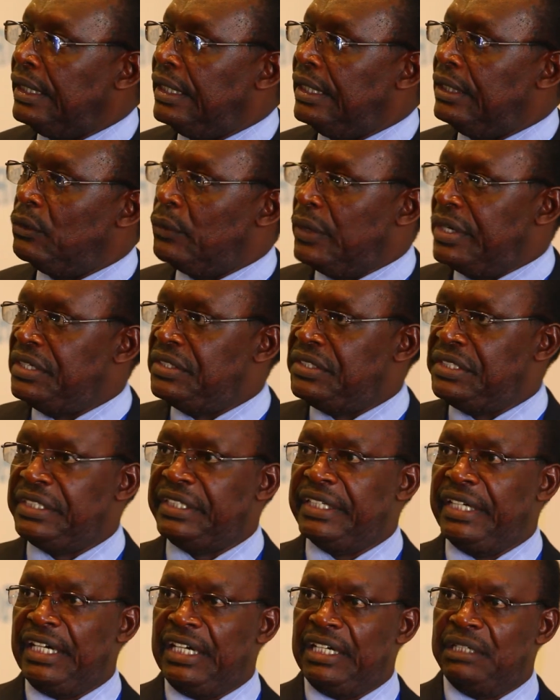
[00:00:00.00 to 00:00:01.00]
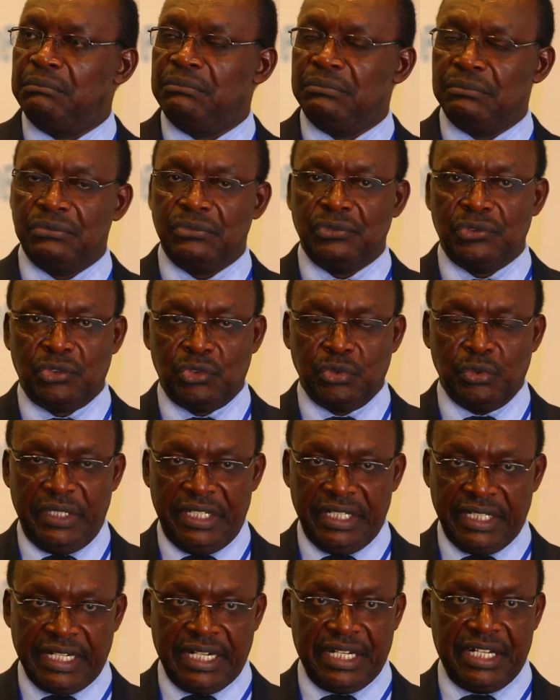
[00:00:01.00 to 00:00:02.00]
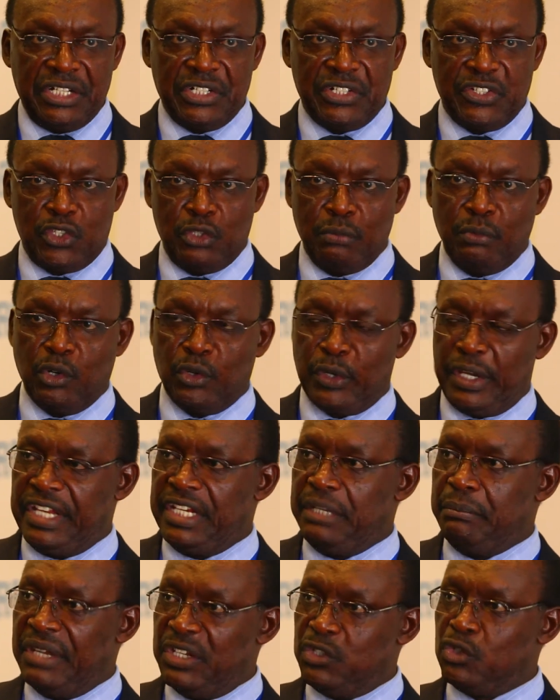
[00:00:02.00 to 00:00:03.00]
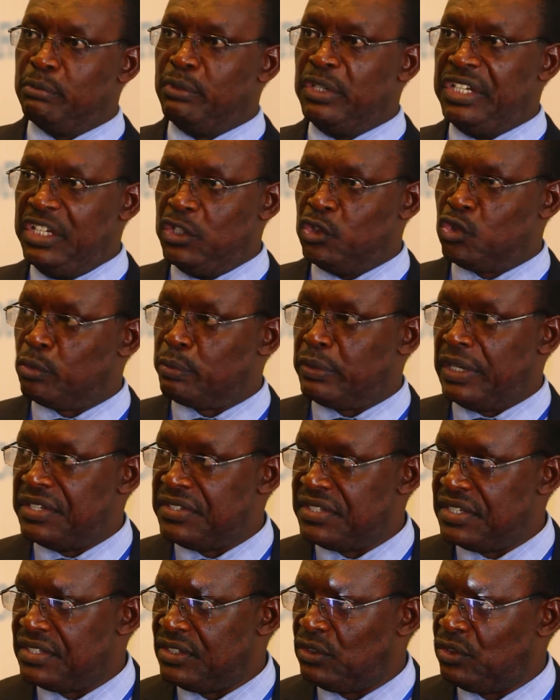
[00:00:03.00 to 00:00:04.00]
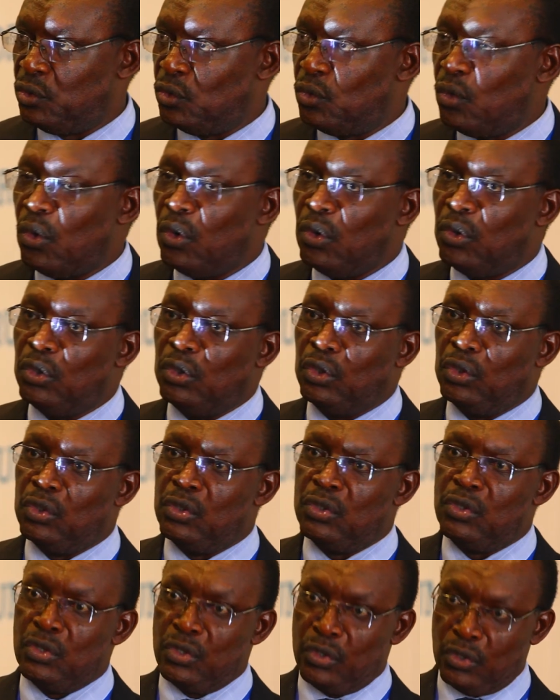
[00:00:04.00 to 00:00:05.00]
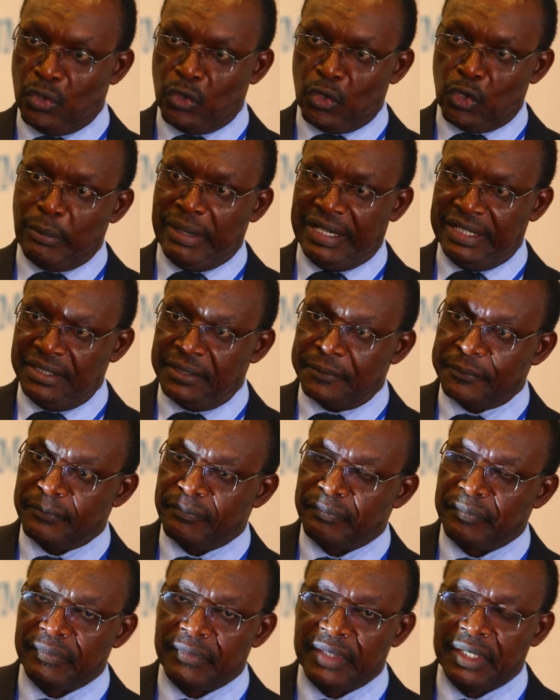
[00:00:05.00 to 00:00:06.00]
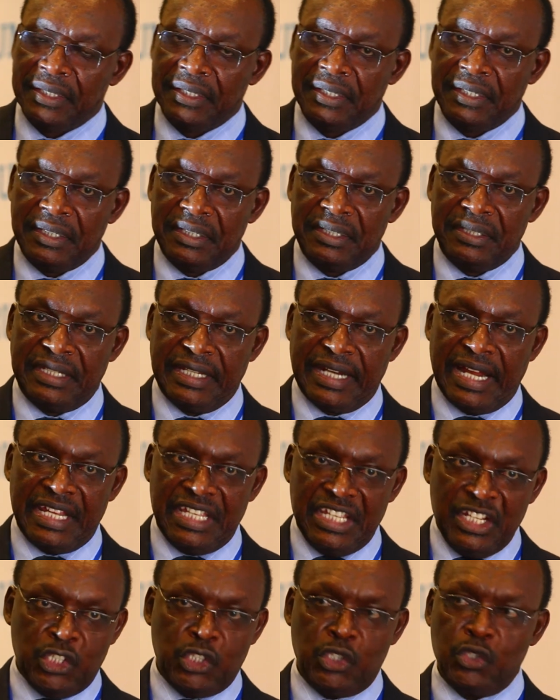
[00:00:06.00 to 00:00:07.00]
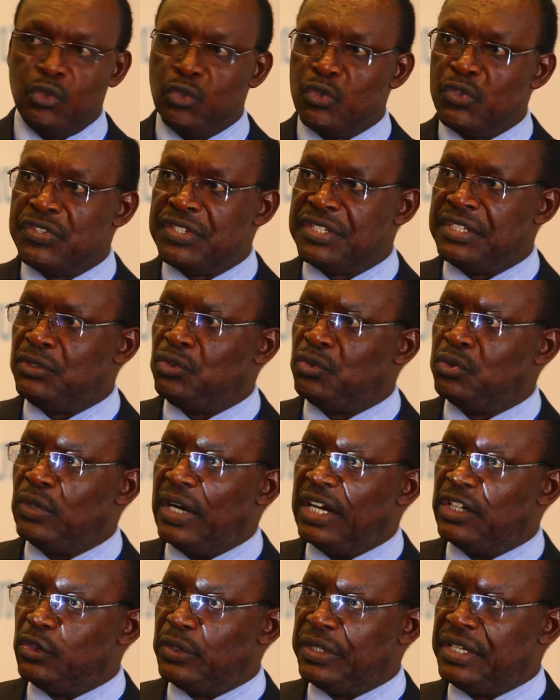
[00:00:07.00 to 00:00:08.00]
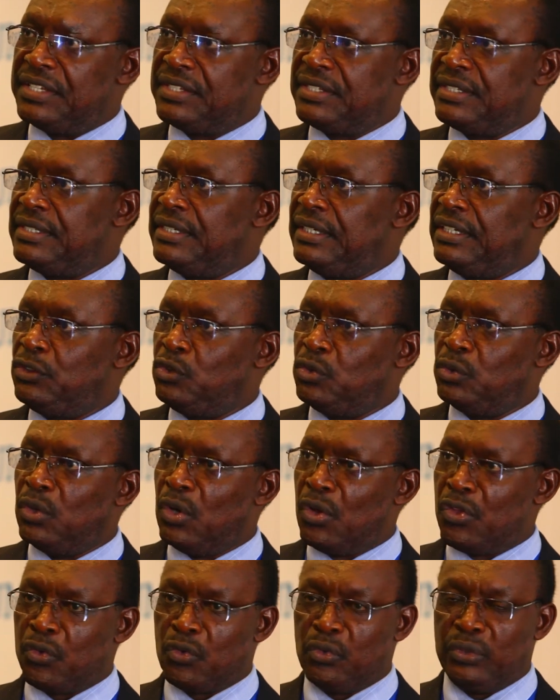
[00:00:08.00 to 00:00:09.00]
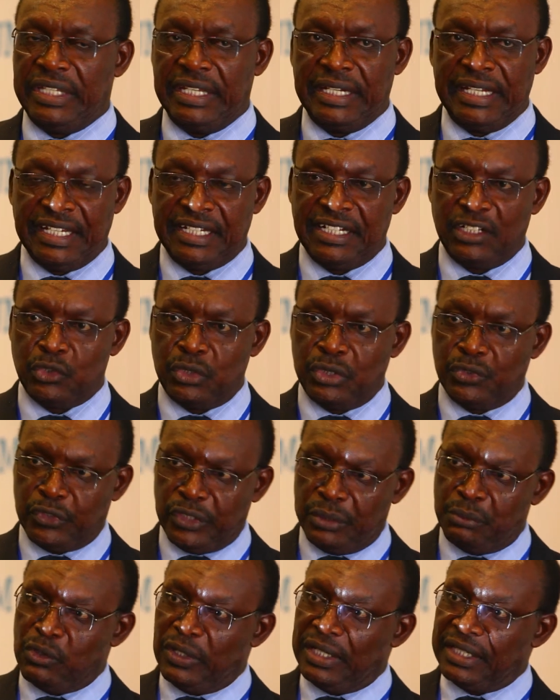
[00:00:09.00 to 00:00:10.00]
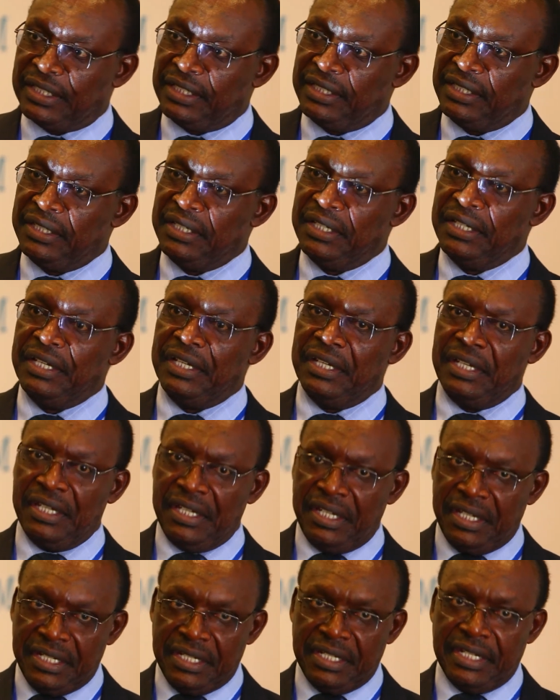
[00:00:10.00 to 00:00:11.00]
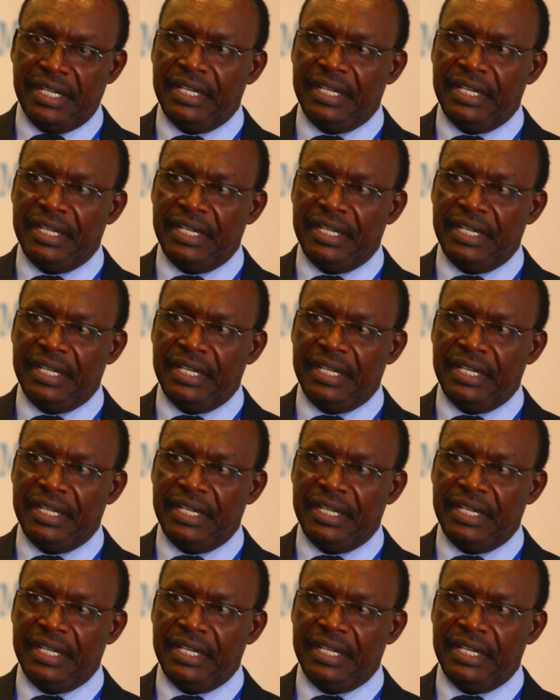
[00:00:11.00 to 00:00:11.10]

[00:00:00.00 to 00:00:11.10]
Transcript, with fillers: when it comes to encourage small and medium enterprises to go globally, there are issues to address to go through the regulatory framework in